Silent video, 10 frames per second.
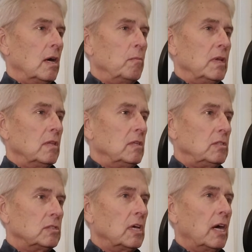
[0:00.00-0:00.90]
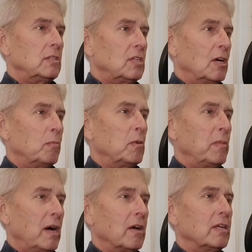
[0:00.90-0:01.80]
I mean, and these guys help
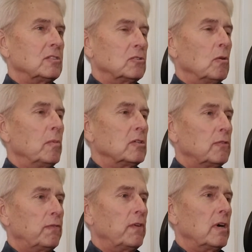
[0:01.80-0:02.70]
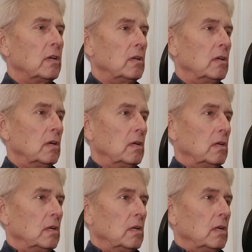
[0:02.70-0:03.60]
them out. It's so much fun
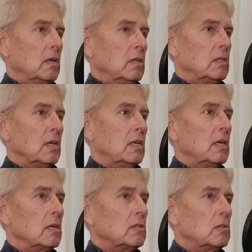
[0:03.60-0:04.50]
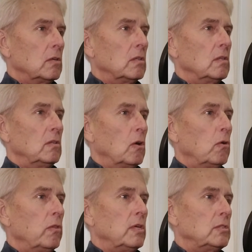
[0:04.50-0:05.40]
to get to
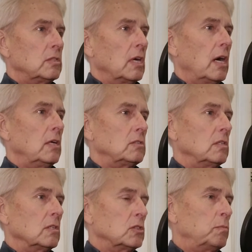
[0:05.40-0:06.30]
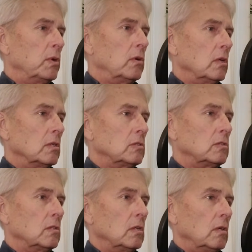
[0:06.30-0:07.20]
know these guys and
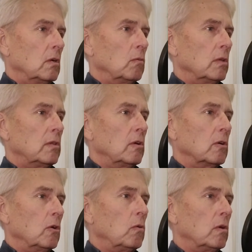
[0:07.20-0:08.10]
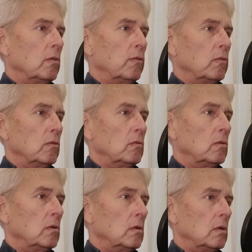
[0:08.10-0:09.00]
experience what they're going
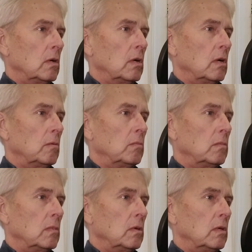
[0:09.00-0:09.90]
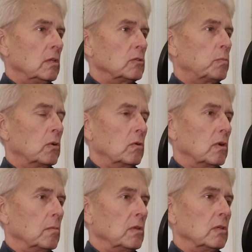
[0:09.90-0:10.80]
through in this
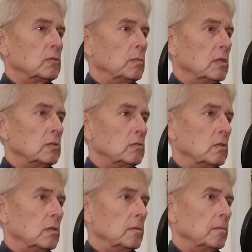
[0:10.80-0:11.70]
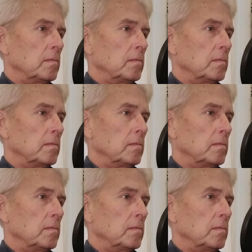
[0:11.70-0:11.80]
program, in this ministry.